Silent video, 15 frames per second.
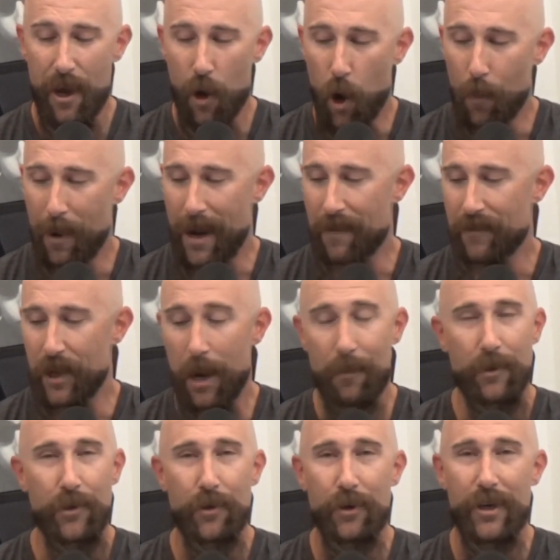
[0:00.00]
Hope I have the
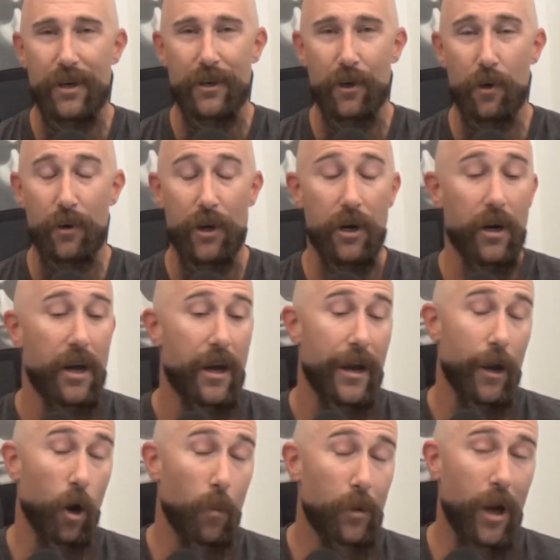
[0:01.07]
opportunity to go there.
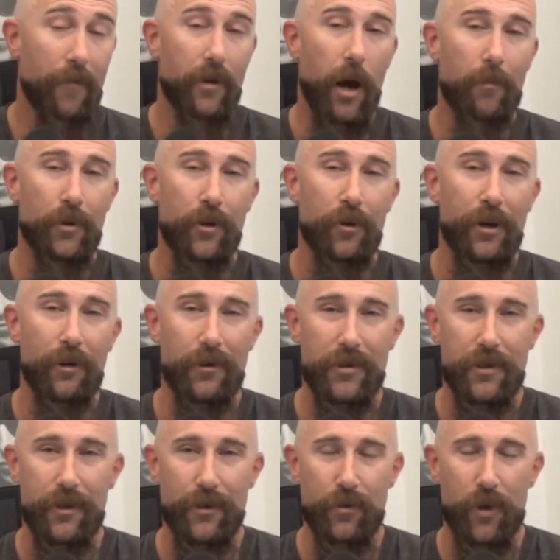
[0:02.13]
I hope you have an opportunity to
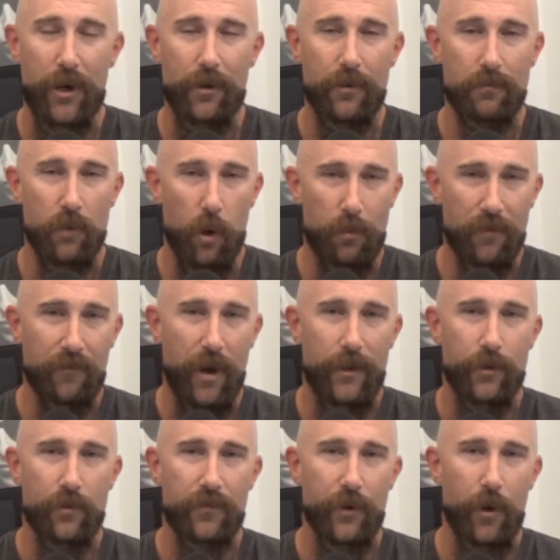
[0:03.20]
listen to this record. Hope you find
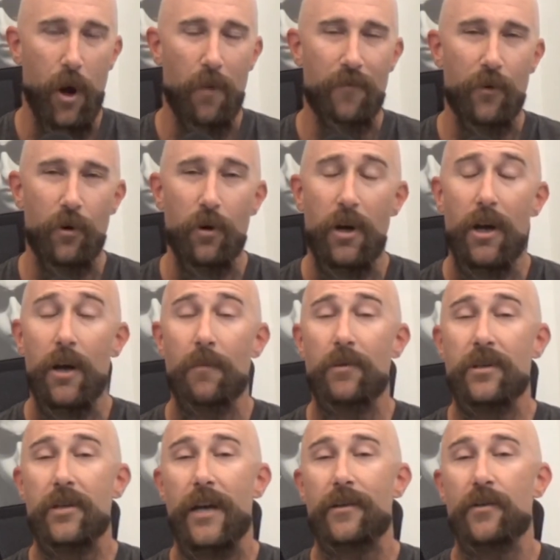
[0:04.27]
this review helpful.
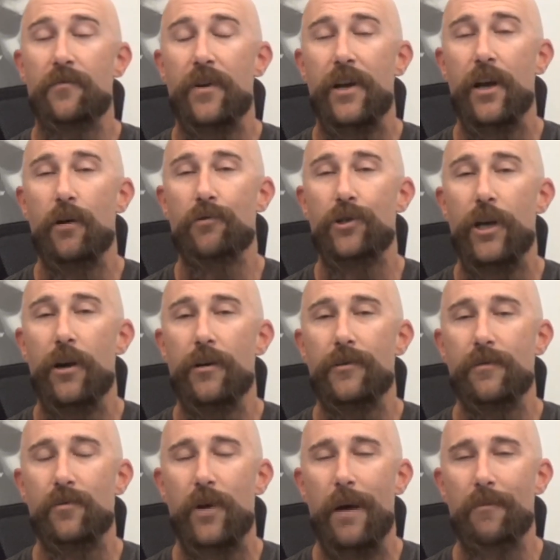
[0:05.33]
Please like this video, share it,
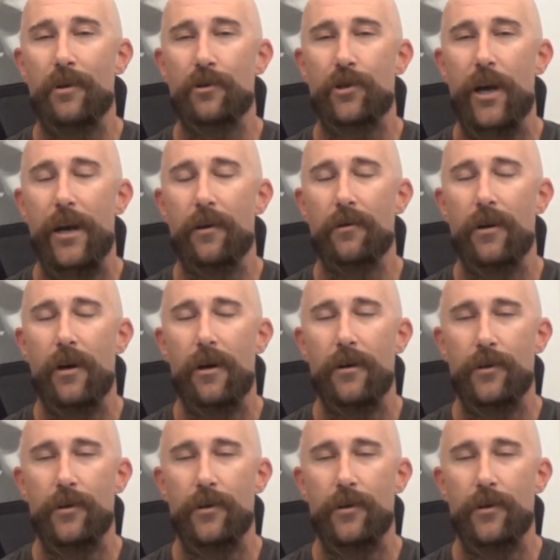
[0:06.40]
subscribe to the channel.